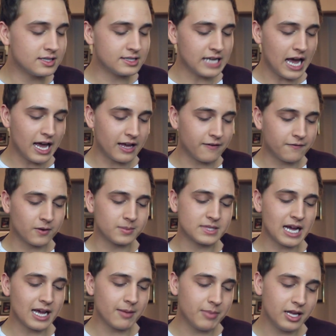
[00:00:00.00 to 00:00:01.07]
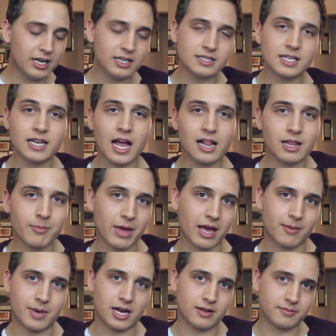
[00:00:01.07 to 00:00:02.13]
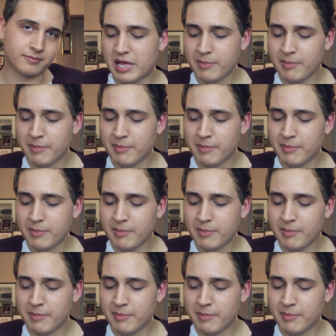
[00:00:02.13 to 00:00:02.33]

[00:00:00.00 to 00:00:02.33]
die from diabetes in Alabama.